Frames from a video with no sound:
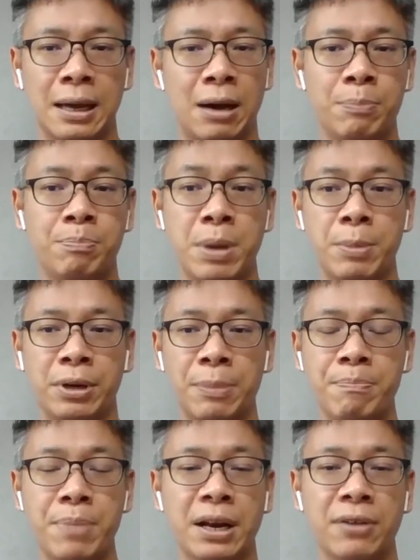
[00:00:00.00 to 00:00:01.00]
How people
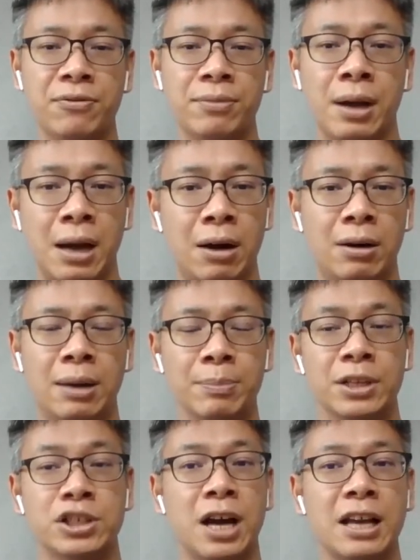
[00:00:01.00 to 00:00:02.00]
could benefit, how
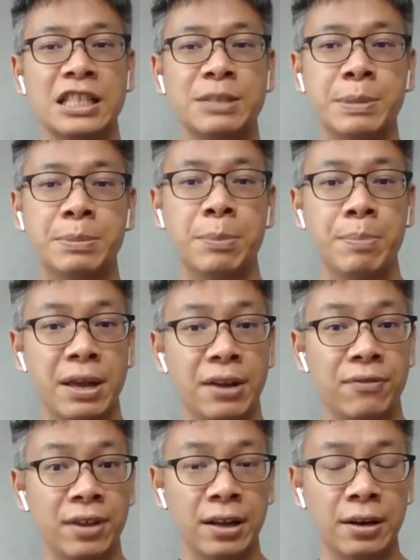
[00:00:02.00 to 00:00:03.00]
the Chinese people
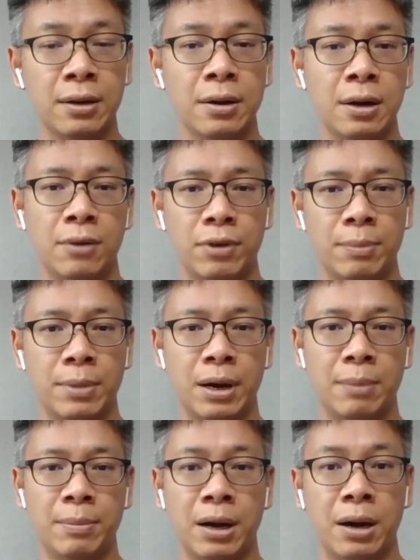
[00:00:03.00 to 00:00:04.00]
benefited from
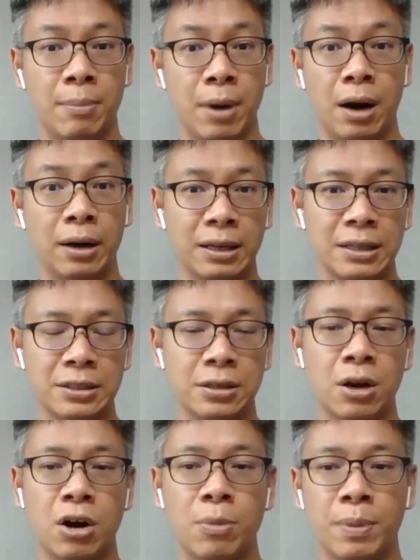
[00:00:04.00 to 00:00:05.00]
Americans
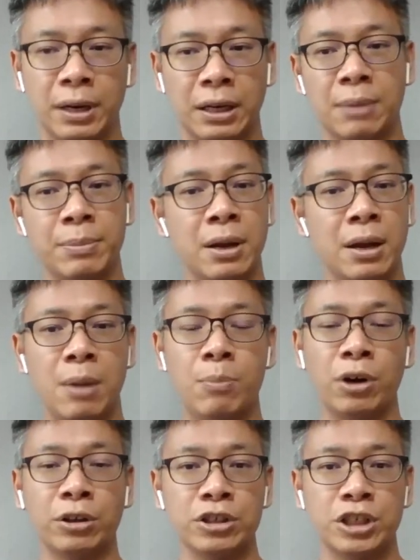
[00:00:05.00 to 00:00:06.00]
opening up and
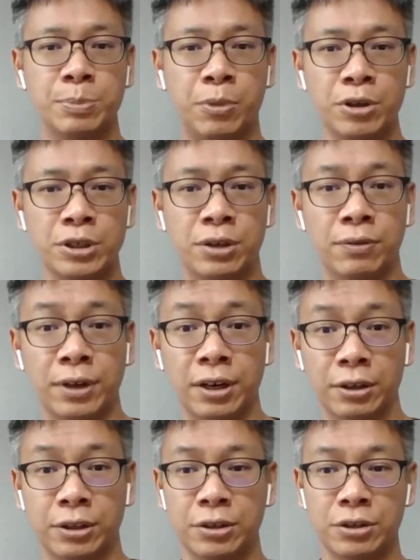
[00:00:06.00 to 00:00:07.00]
bringing the sports over
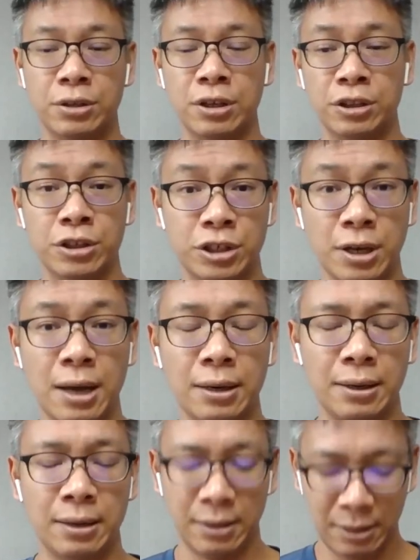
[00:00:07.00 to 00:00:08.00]
here to
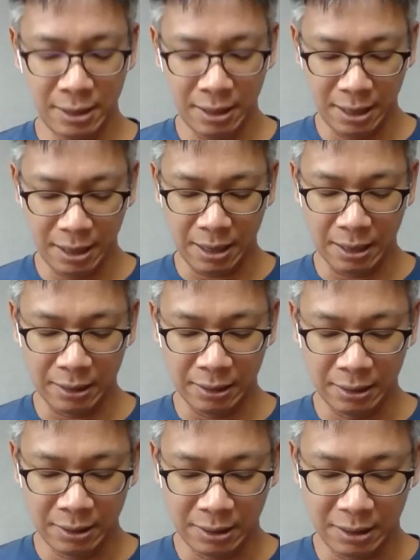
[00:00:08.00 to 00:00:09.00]
China, and
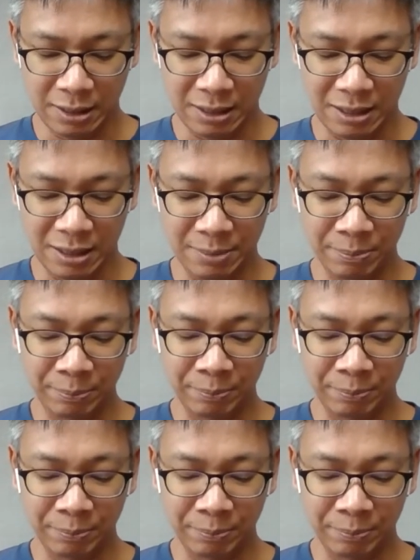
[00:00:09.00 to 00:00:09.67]
um,